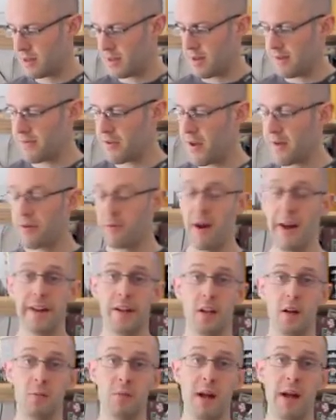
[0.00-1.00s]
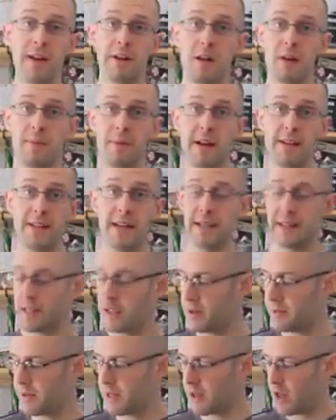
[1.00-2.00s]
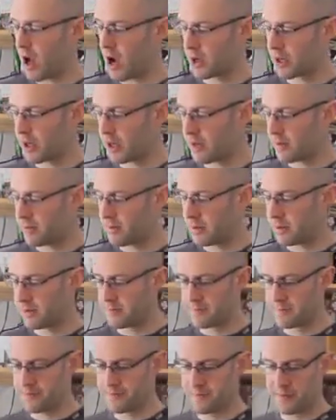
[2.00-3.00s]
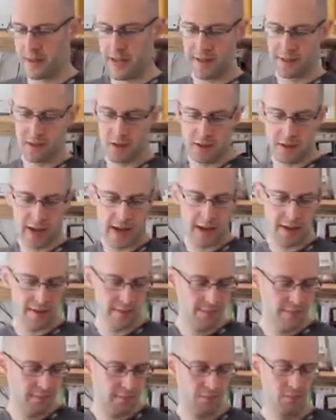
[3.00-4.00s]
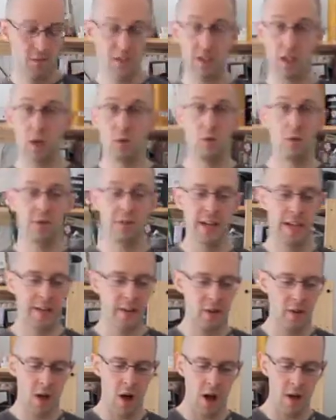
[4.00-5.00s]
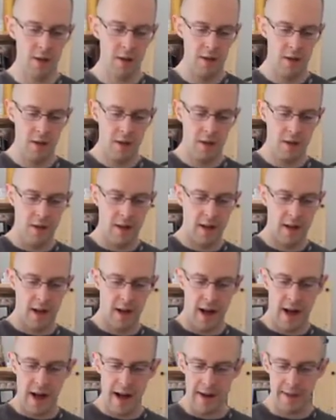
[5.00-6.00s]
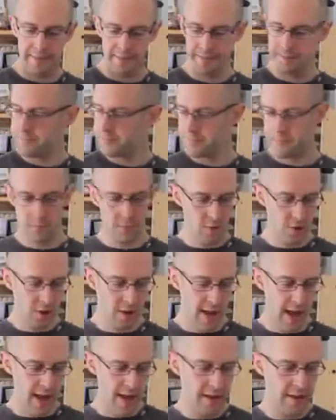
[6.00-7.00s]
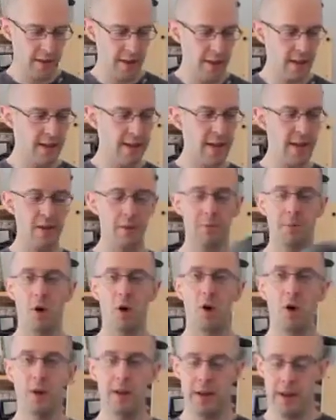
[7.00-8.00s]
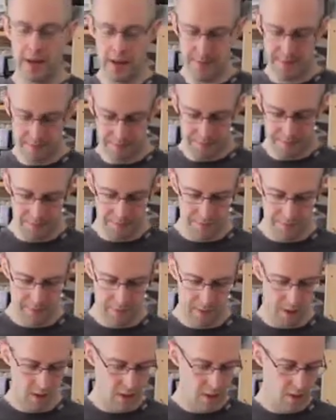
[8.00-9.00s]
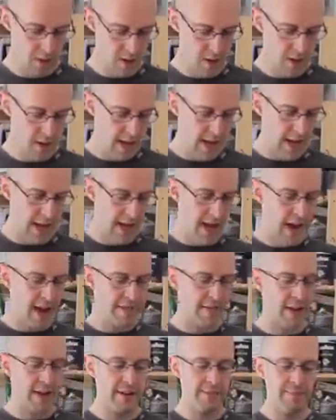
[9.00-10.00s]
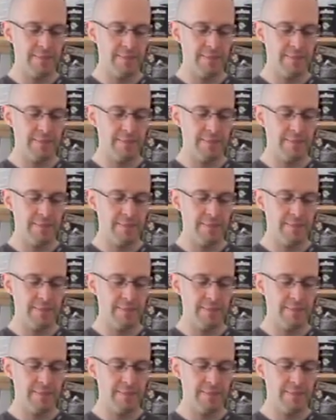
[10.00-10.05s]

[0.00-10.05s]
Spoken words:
If you have a regular blender, it might take a little bit longer, but that's okay. Still won't take you long. So then I'm going to take a bowl here, and I have